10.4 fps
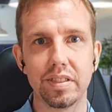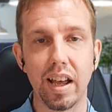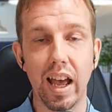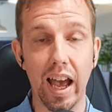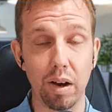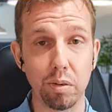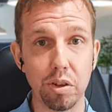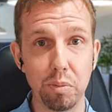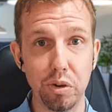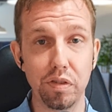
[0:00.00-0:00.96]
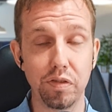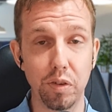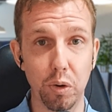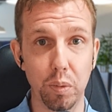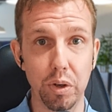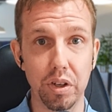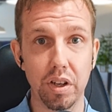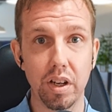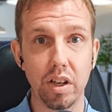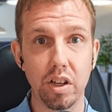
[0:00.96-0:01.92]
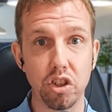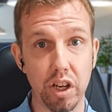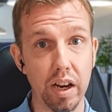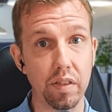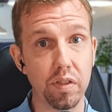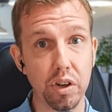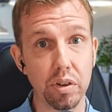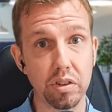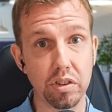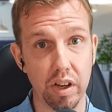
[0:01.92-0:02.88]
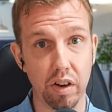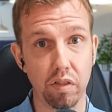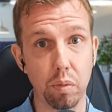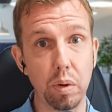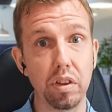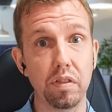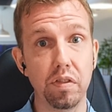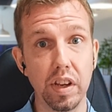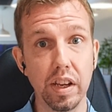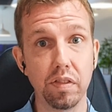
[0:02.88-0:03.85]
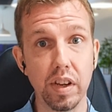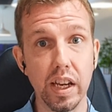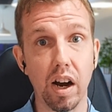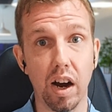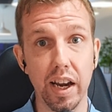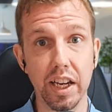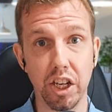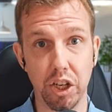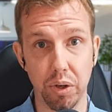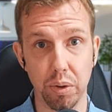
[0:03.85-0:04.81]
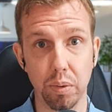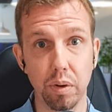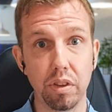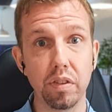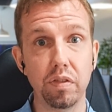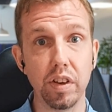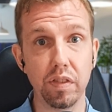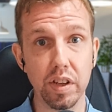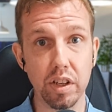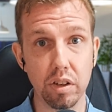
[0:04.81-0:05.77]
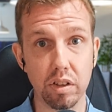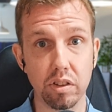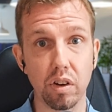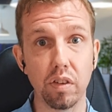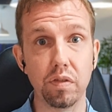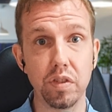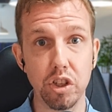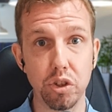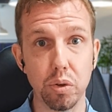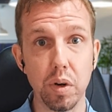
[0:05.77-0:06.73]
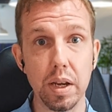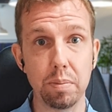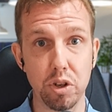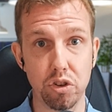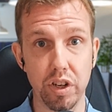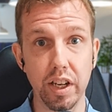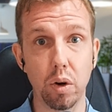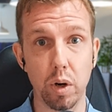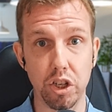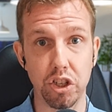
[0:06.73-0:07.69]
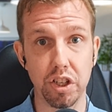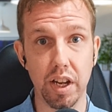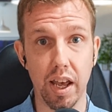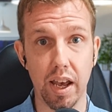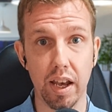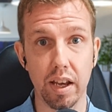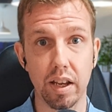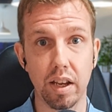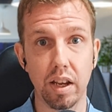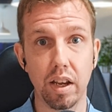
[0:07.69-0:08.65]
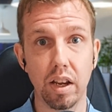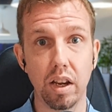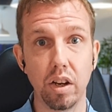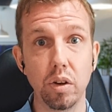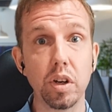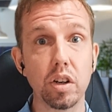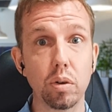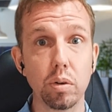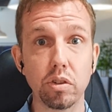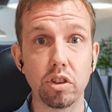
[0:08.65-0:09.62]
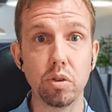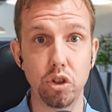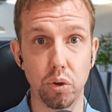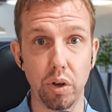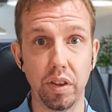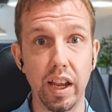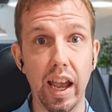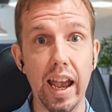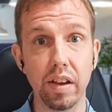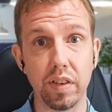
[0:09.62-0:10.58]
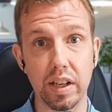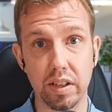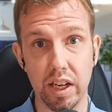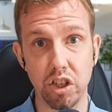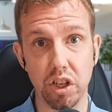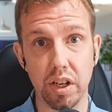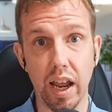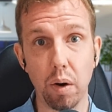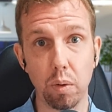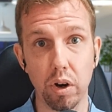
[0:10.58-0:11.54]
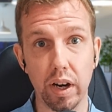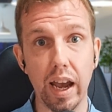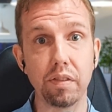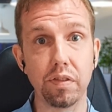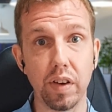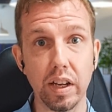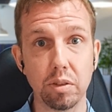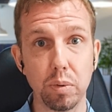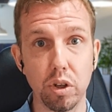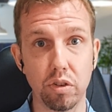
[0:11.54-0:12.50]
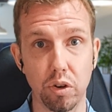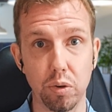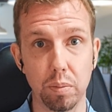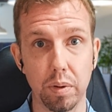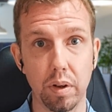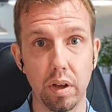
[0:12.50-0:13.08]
How to move forward. Check for yourself with the VVIQ, the Vividness of Visual Imagery questionnaire. You can also join the aphantasia network and Facebook group.